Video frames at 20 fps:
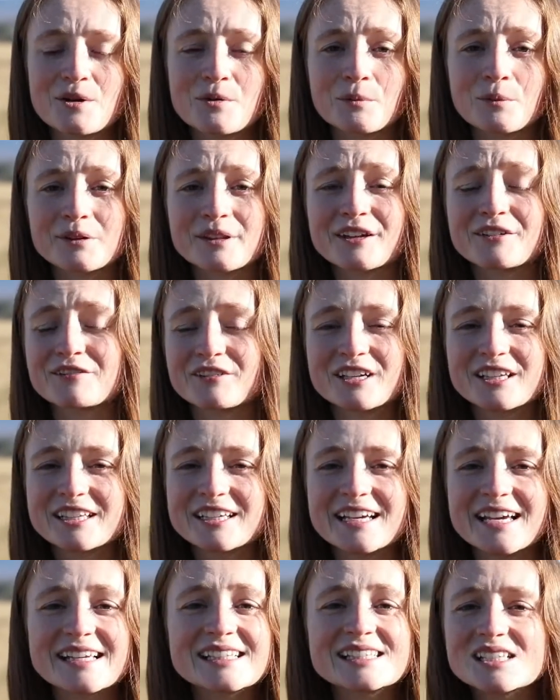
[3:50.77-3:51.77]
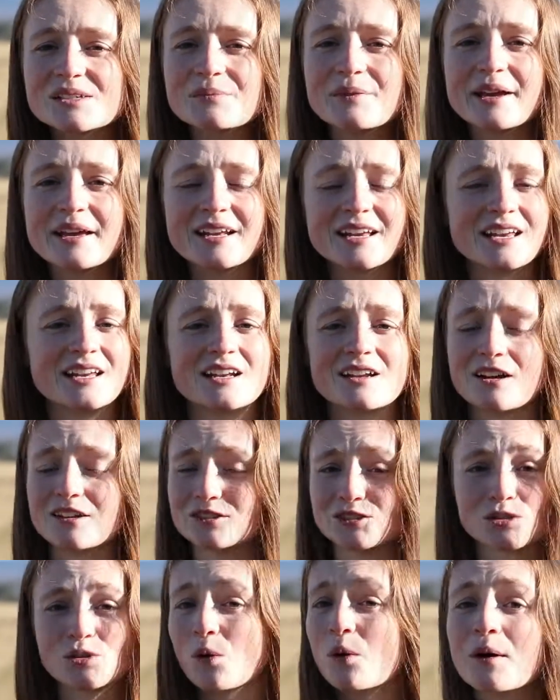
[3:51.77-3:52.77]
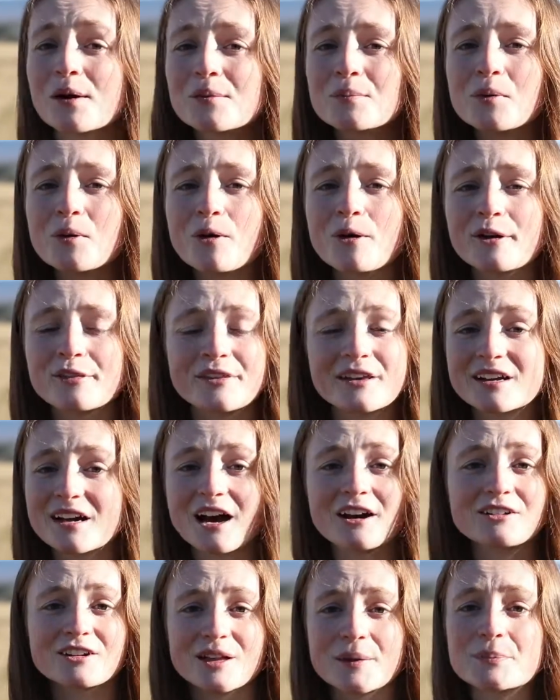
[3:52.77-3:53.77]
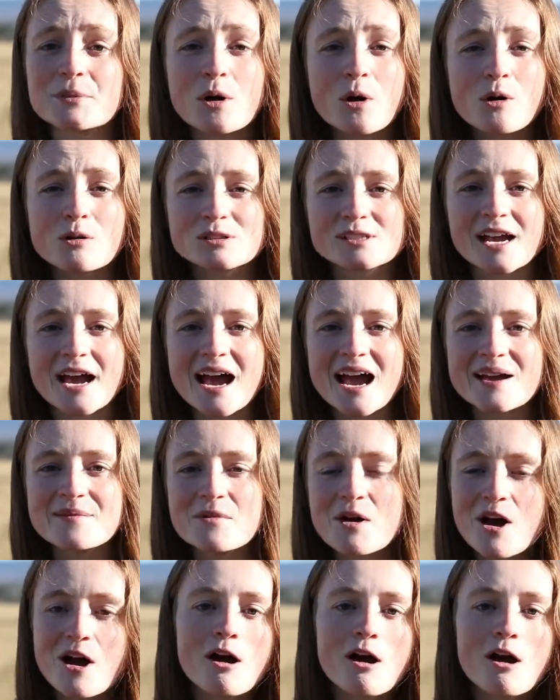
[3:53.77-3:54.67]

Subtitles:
Were they really intimate and adorable and they cuddled up the whole time?